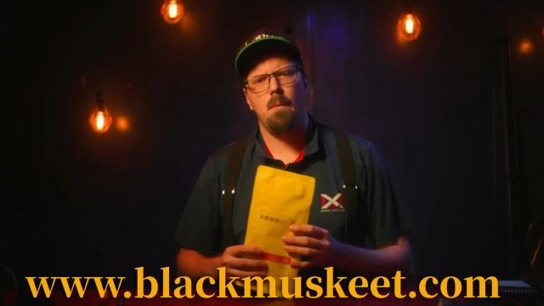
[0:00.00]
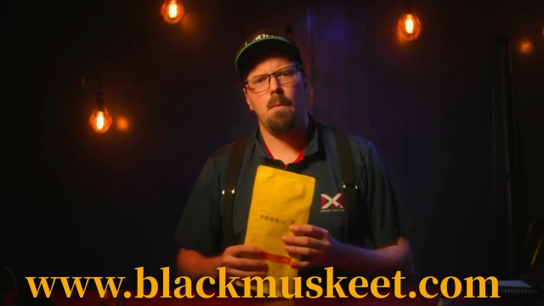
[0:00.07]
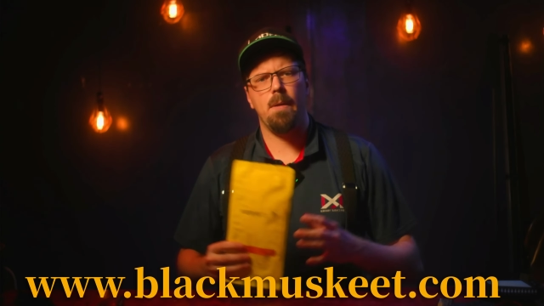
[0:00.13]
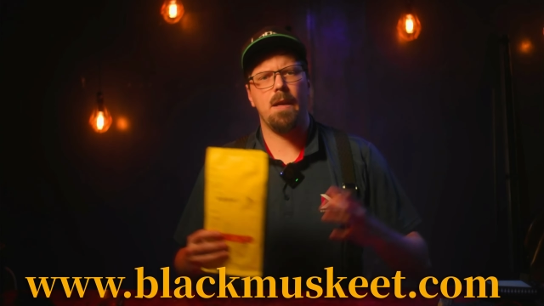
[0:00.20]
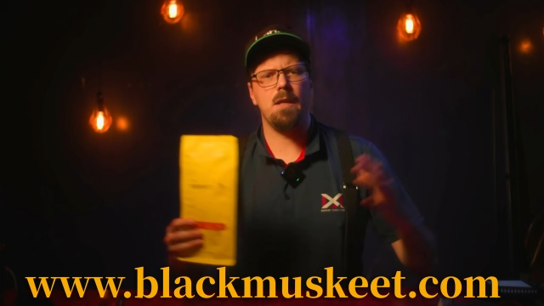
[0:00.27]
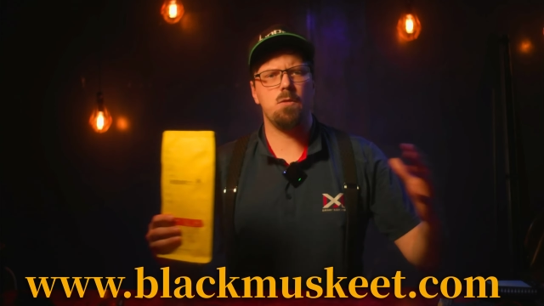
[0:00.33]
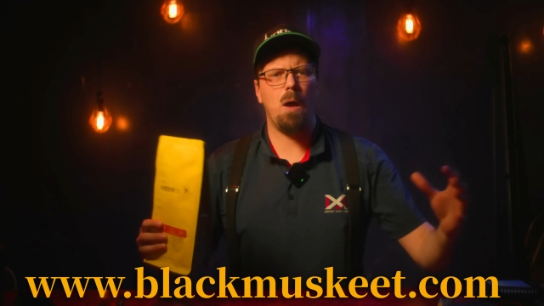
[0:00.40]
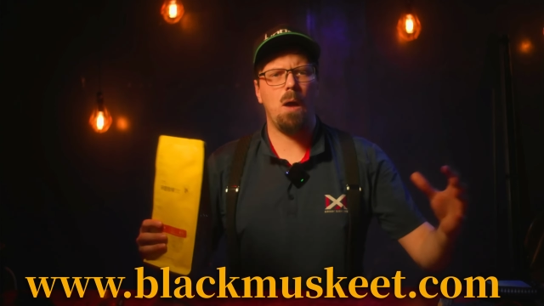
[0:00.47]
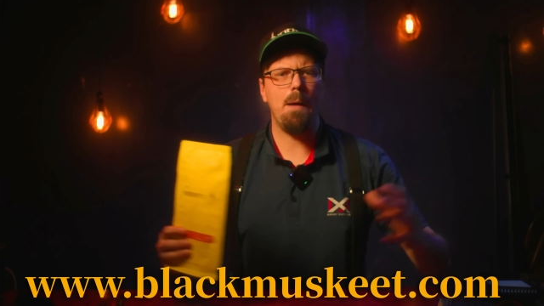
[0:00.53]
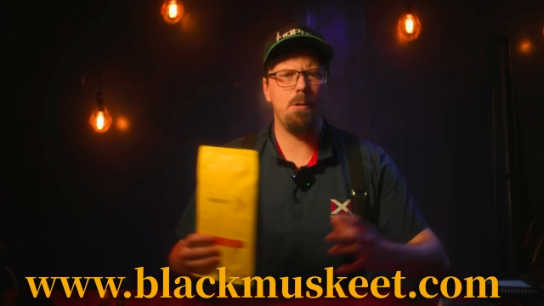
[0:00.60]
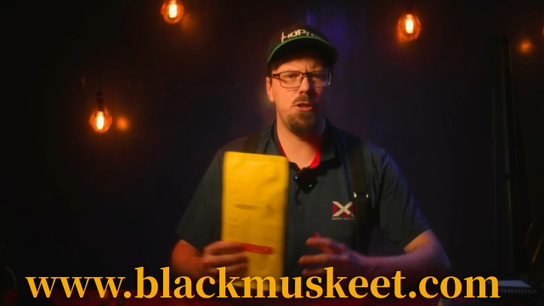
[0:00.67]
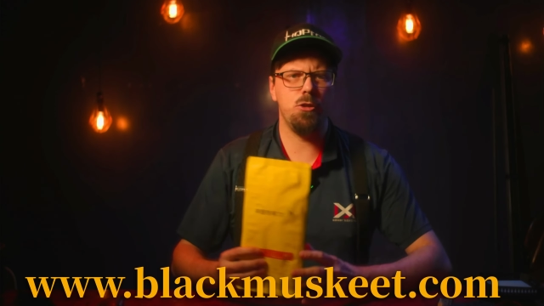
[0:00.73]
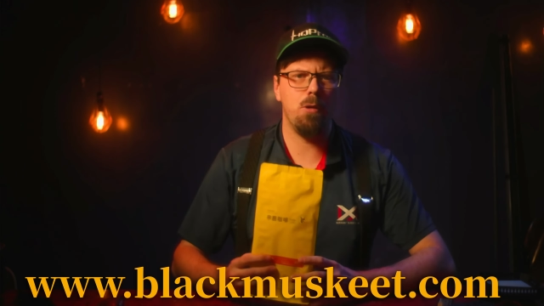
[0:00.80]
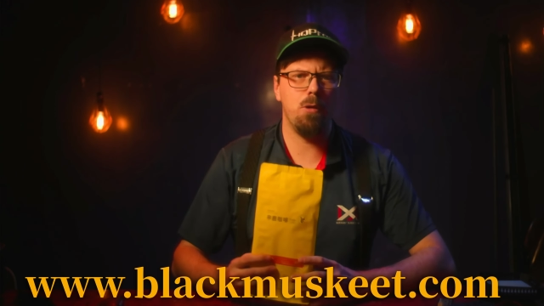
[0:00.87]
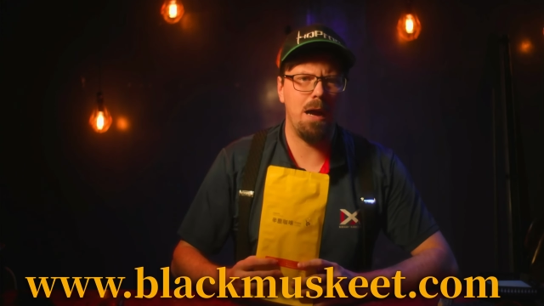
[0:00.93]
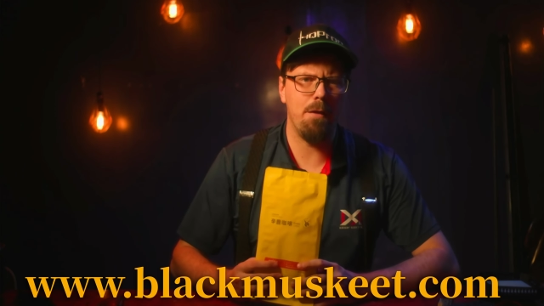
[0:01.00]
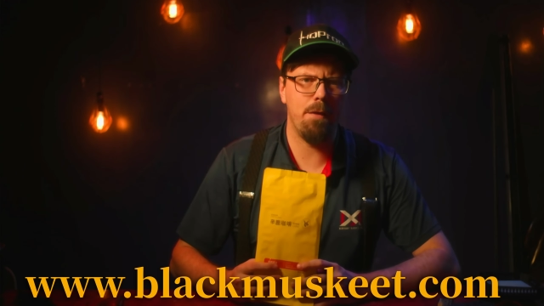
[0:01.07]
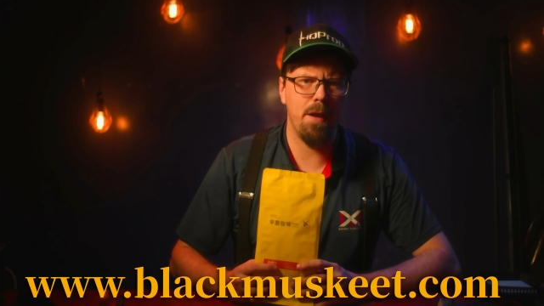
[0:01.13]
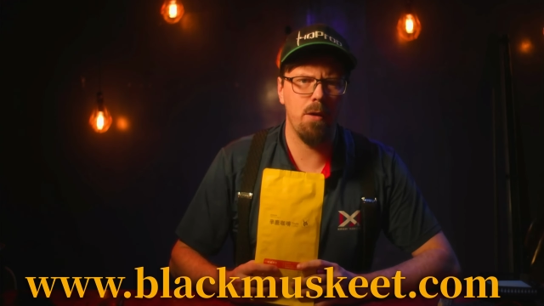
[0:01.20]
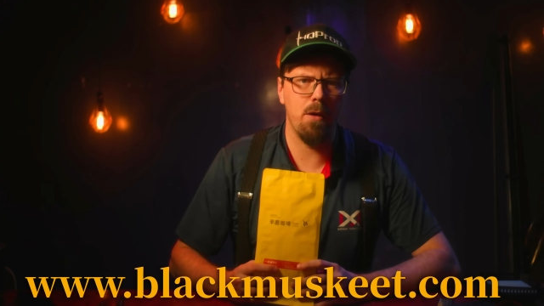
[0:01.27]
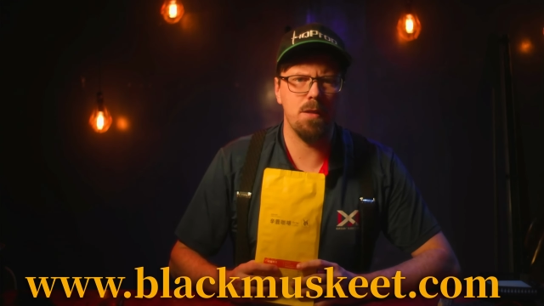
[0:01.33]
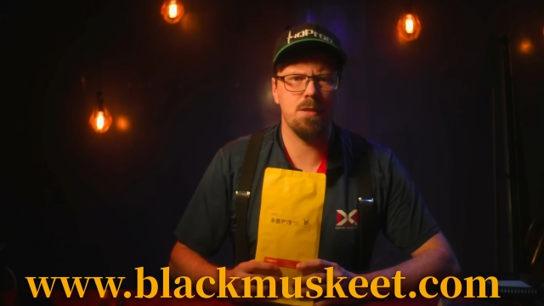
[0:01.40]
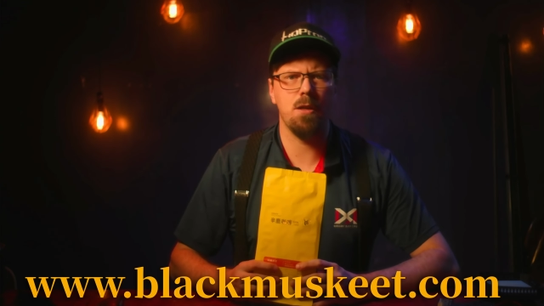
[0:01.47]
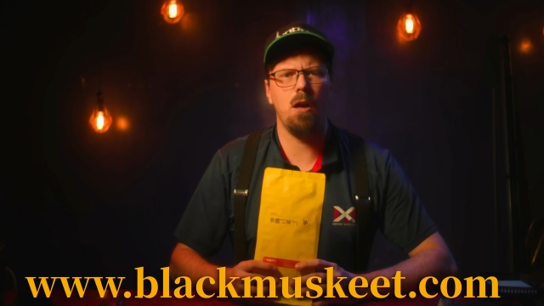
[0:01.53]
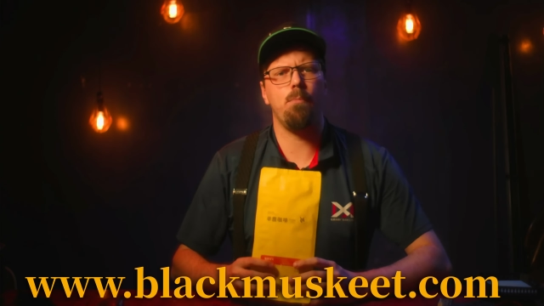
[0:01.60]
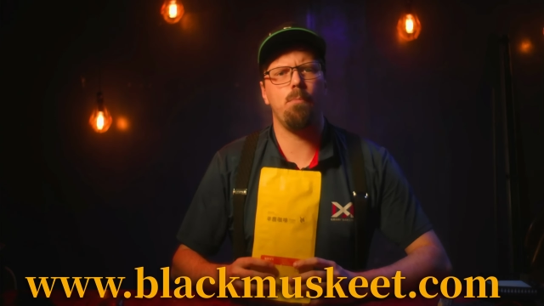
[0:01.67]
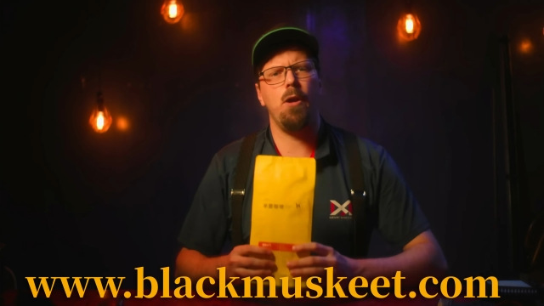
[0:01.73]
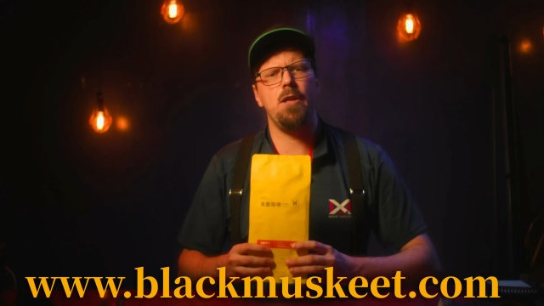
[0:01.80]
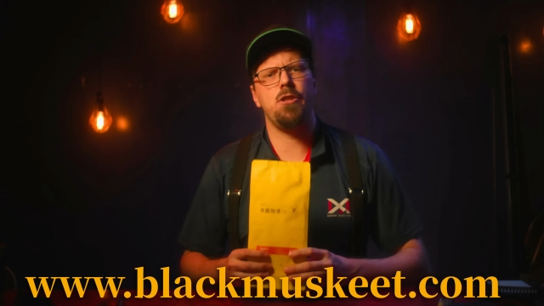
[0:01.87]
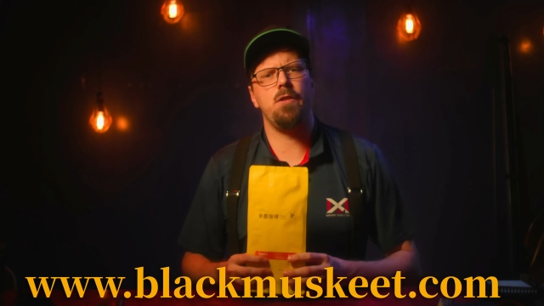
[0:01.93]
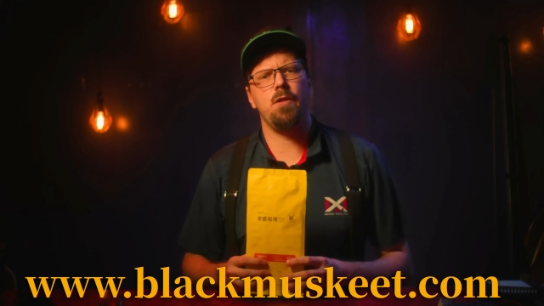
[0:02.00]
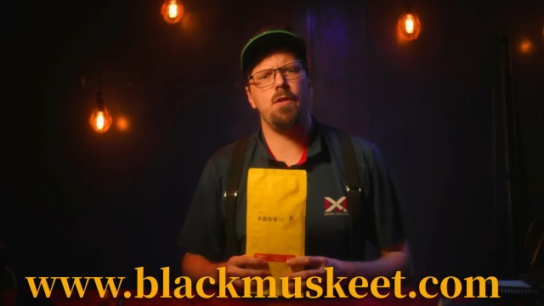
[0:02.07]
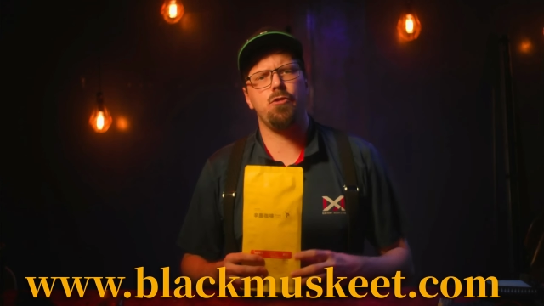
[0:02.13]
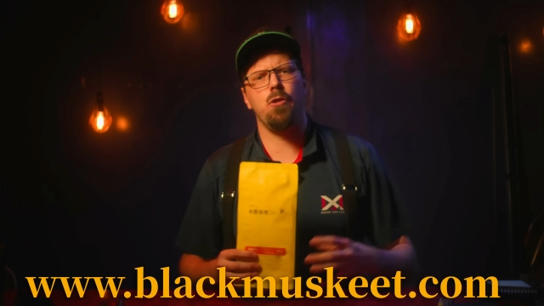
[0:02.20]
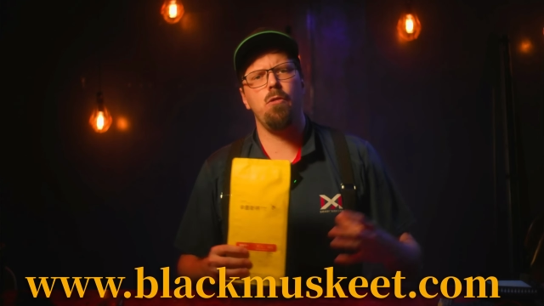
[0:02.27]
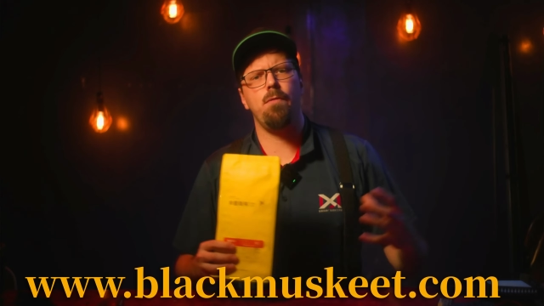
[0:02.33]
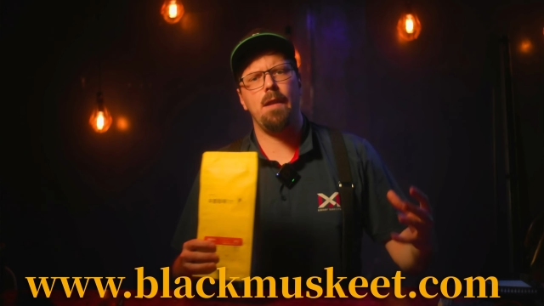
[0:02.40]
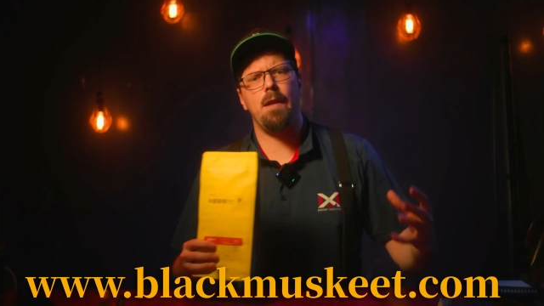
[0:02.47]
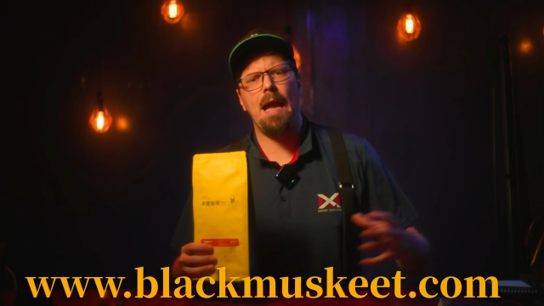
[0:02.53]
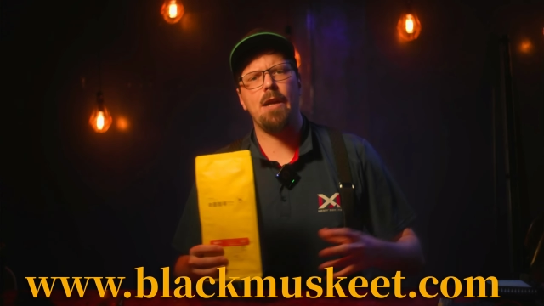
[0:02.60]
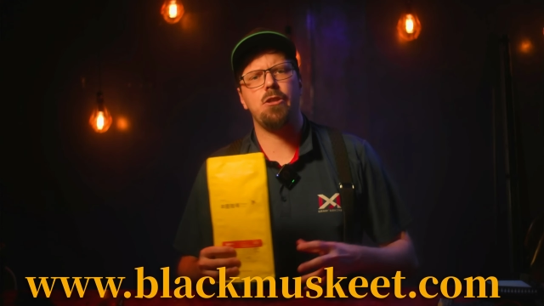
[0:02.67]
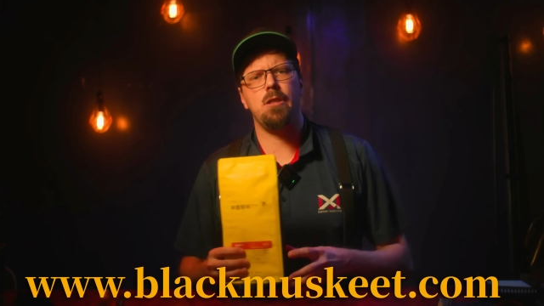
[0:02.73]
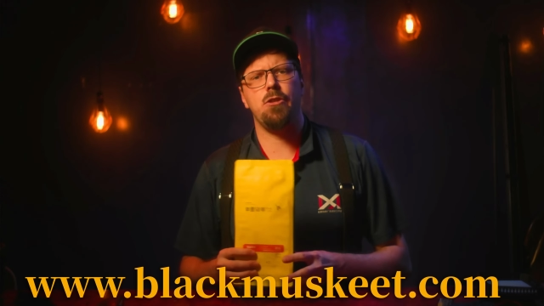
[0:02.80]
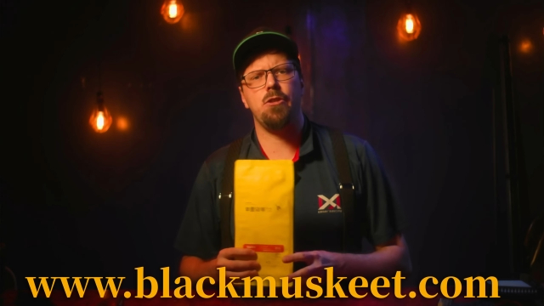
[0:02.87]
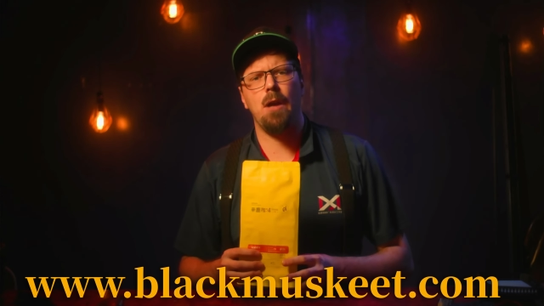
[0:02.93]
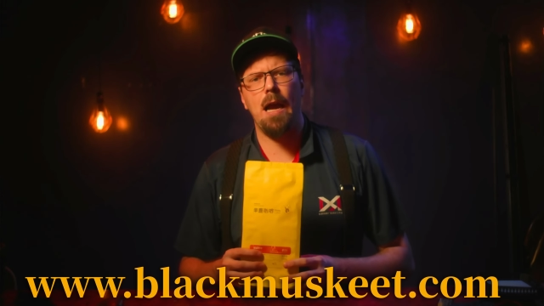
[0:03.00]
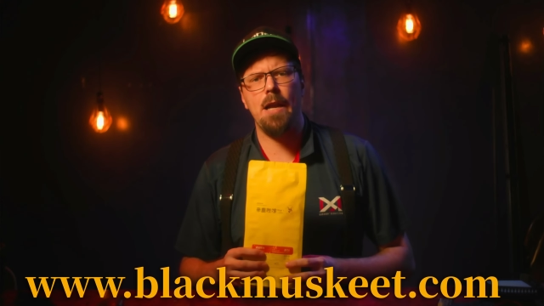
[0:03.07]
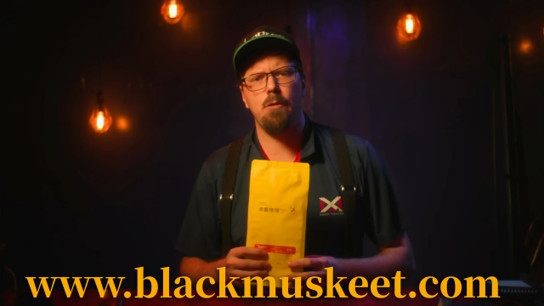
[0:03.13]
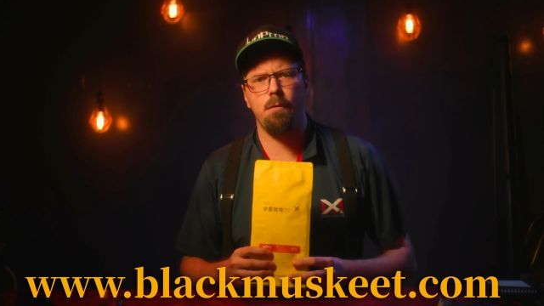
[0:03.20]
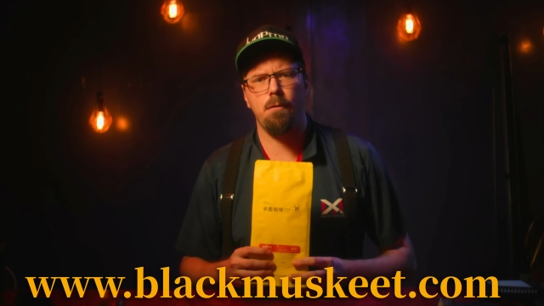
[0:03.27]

because why would you go out there and start preaching the truth and actually trying to